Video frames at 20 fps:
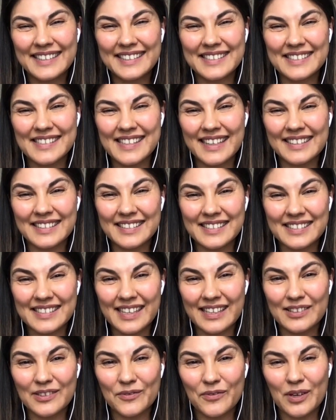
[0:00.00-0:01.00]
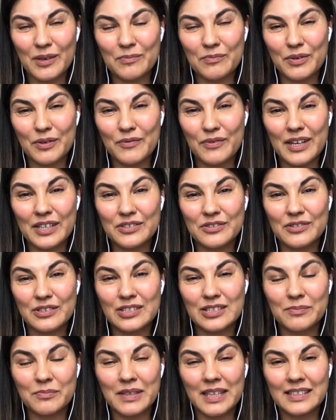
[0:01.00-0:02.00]
it's not a sign of
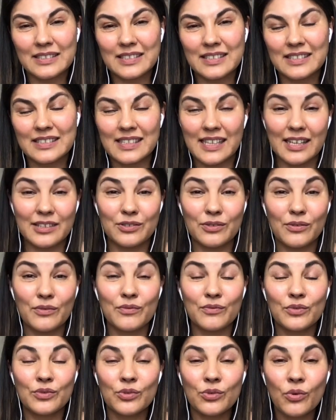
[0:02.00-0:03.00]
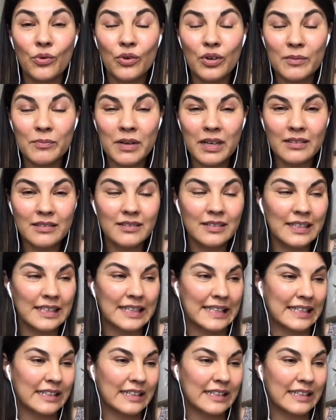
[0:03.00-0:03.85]
unprofessionalism, it's a sign of normal,